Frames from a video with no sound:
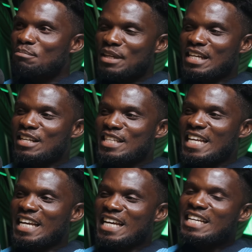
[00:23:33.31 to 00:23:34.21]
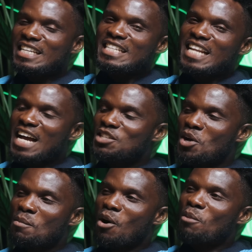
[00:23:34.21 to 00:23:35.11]
me the it's
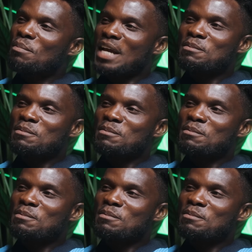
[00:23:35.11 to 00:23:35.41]
not about me.